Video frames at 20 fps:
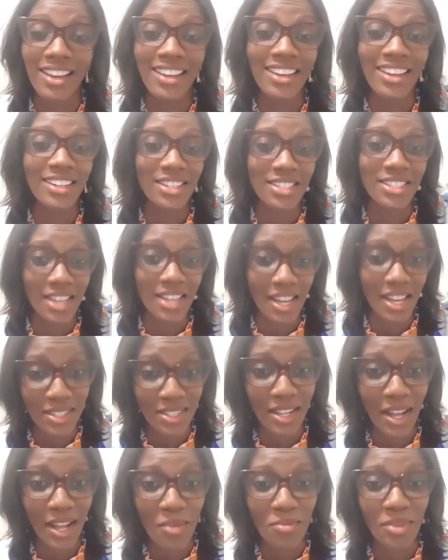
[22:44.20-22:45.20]
can attest to
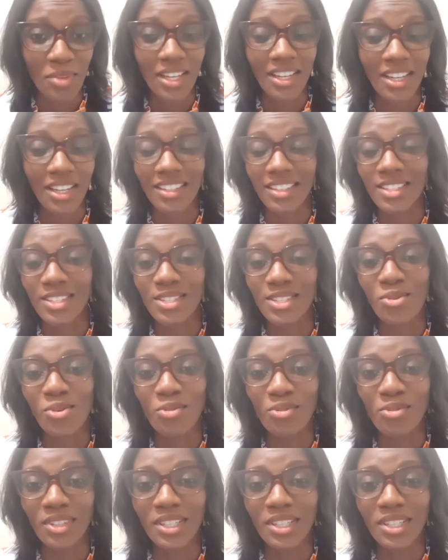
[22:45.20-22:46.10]
that, because over